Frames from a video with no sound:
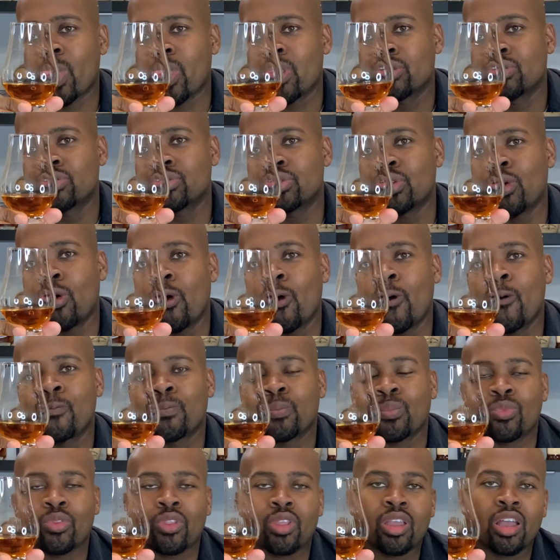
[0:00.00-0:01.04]
So
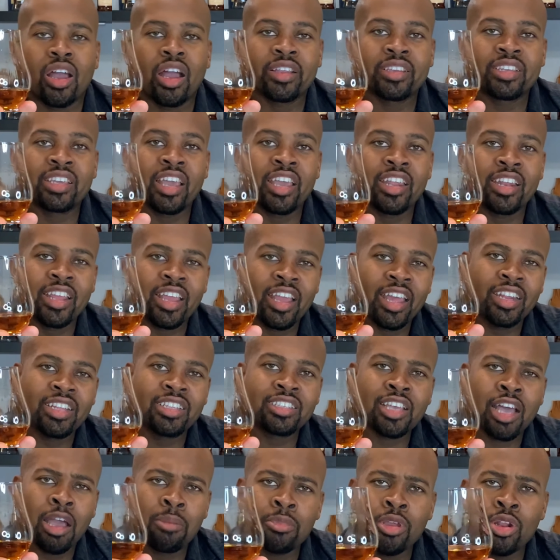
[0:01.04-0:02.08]
again,
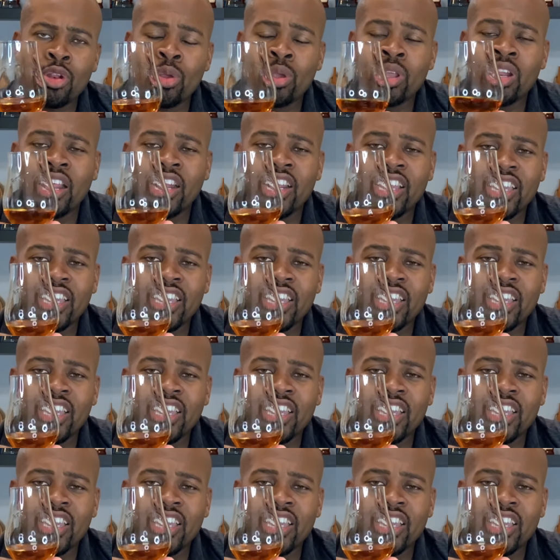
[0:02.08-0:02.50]
anytime you're looking at